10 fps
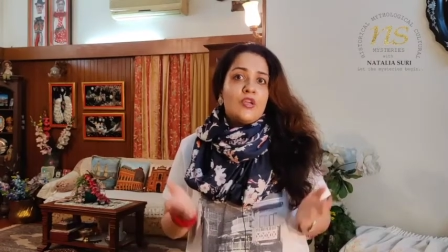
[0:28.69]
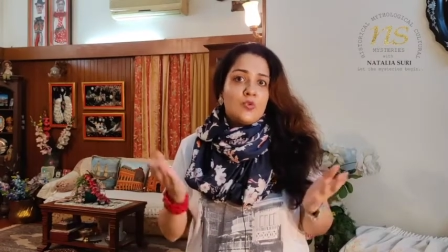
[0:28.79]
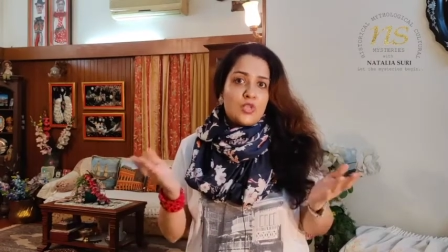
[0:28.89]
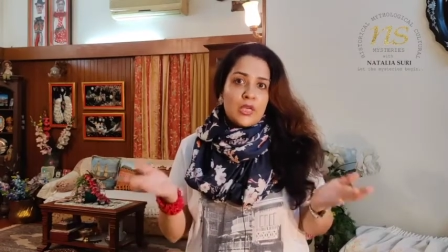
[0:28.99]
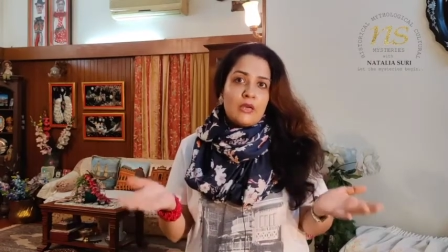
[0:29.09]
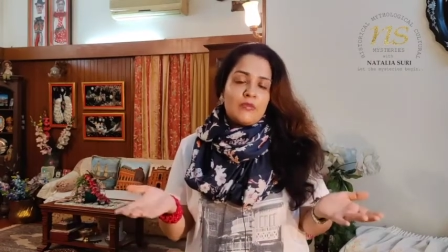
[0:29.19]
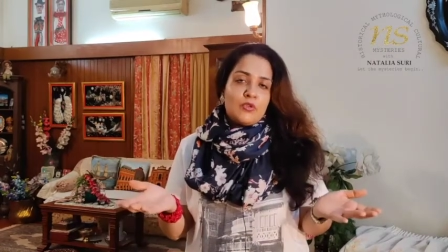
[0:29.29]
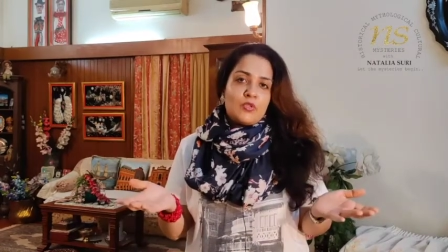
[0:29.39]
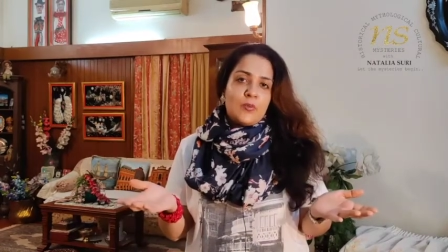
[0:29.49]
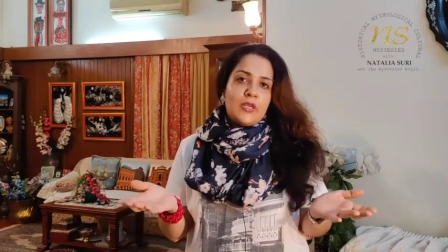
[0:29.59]
do check out
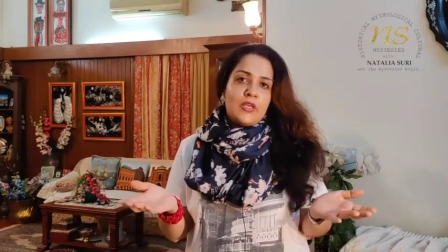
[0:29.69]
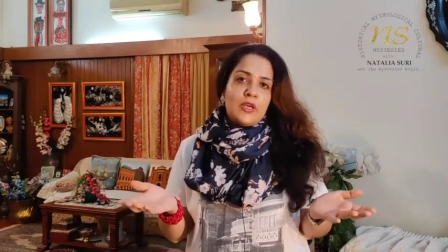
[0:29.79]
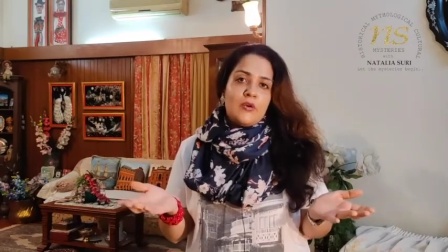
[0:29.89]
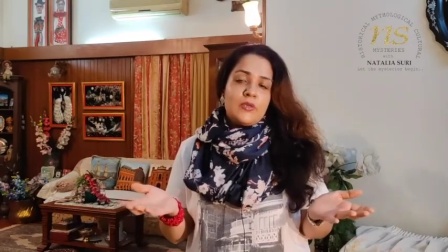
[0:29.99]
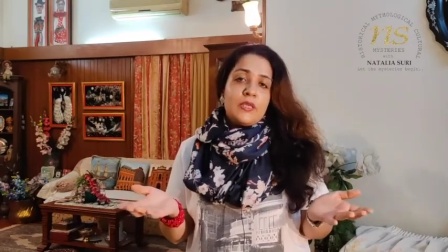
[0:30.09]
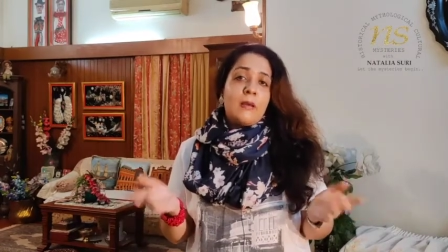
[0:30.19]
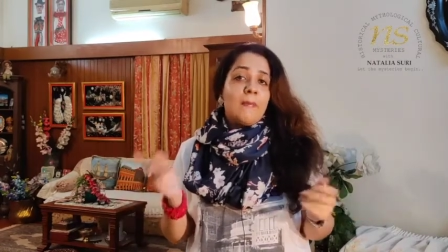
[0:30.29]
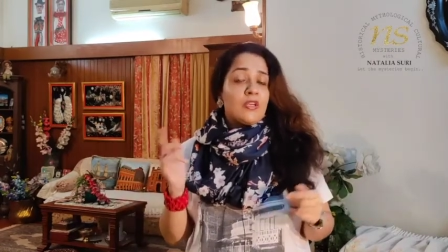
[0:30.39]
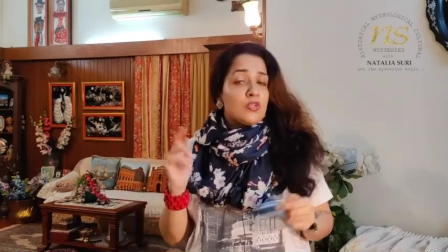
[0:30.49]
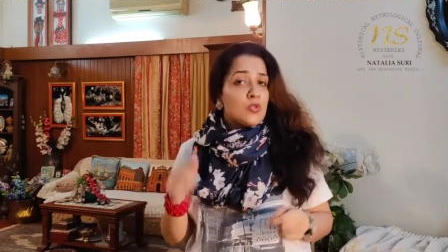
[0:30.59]
those videos
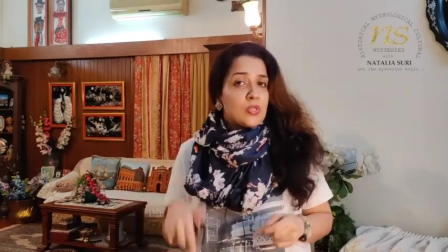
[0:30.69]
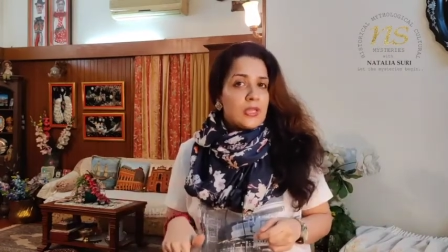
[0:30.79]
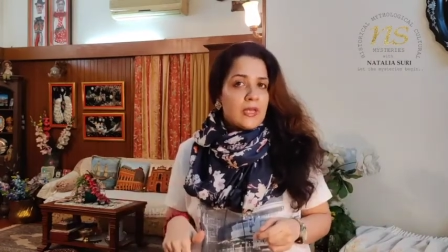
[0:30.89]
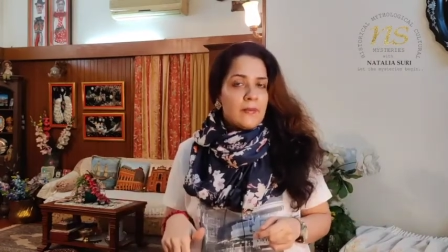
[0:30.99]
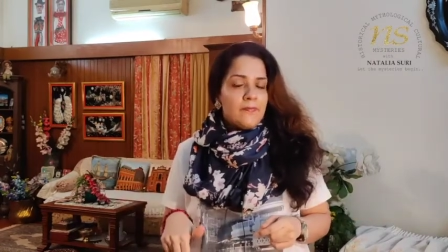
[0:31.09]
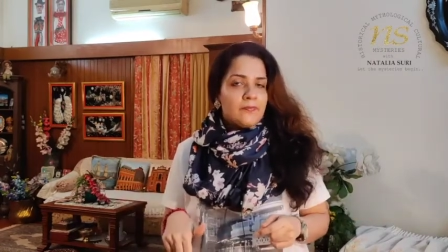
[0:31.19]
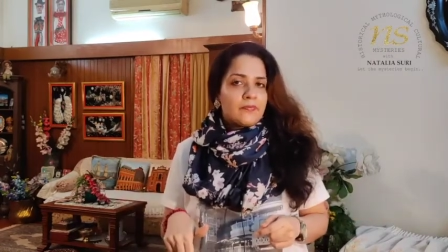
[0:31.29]
but today